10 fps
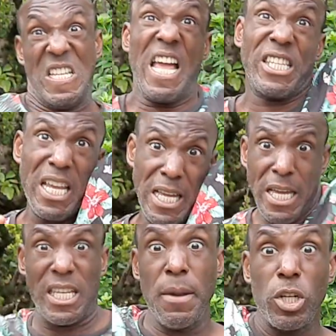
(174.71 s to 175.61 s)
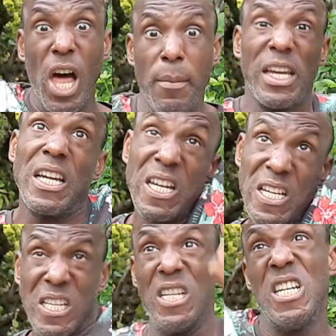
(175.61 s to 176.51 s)
That's it. Keep climbing.
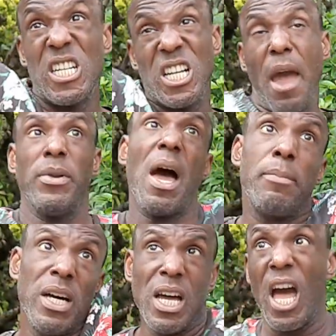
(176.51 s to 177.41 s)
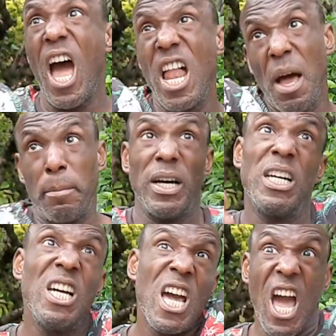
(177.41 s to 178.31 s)
Climbing up and up
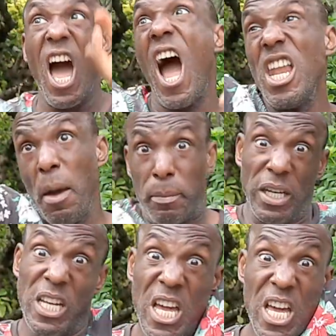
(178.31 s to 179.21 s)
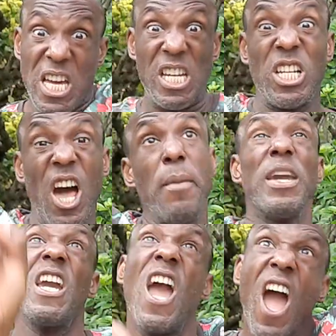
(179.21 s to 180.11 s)
and up. Climbing.